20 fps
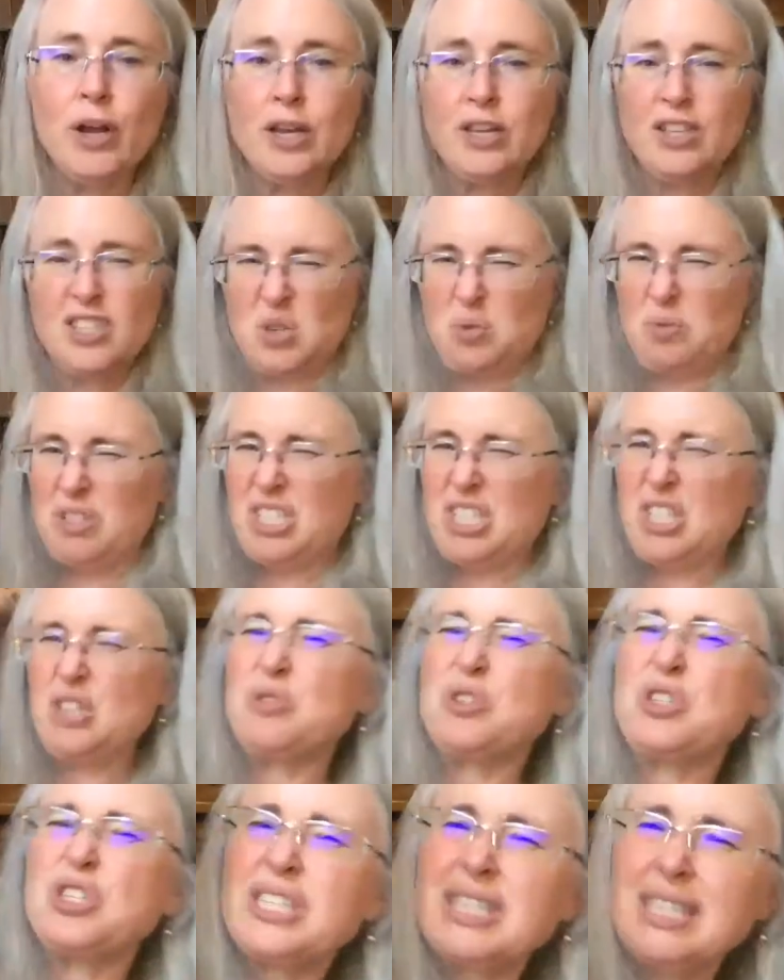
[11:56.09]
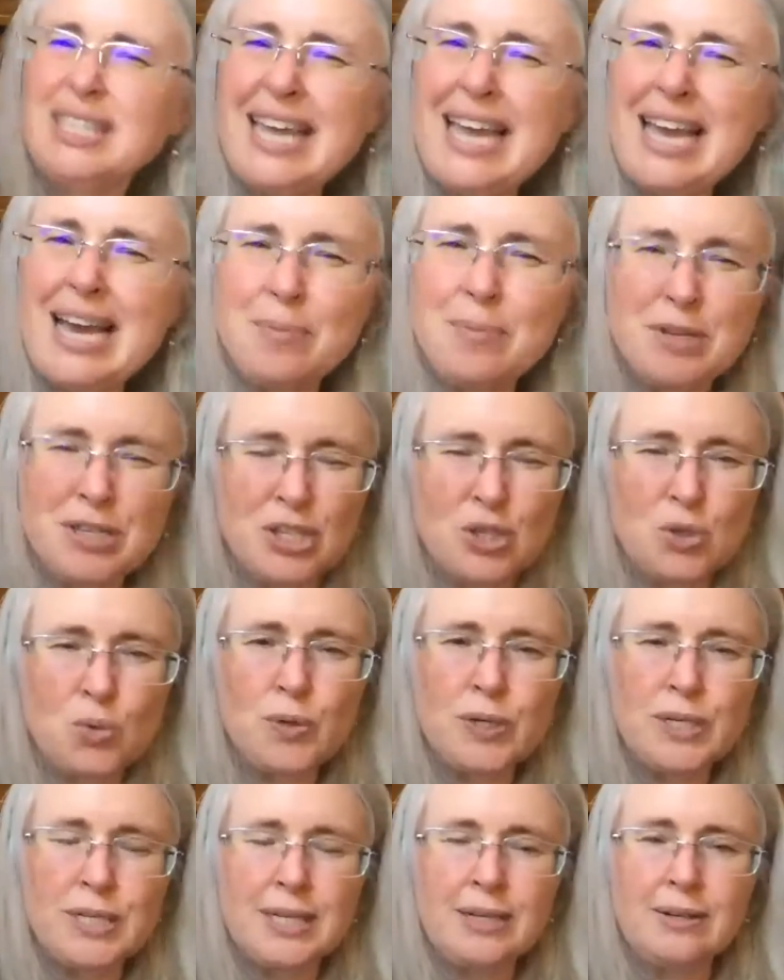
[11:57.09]
So he went to go slam his
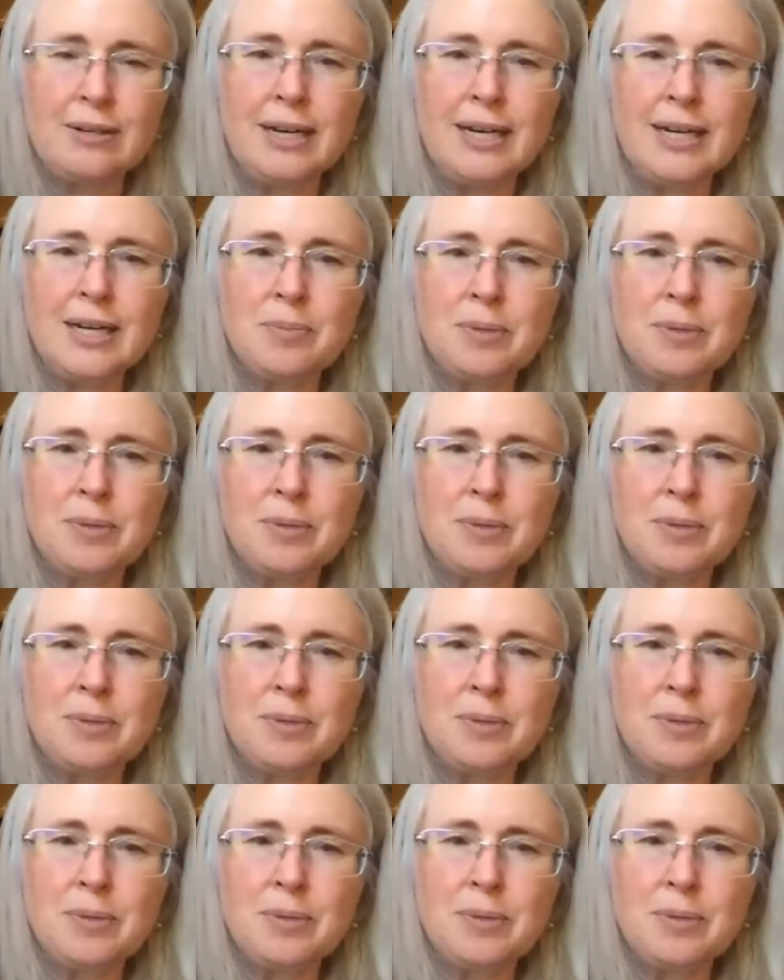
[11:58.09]
sword down on him,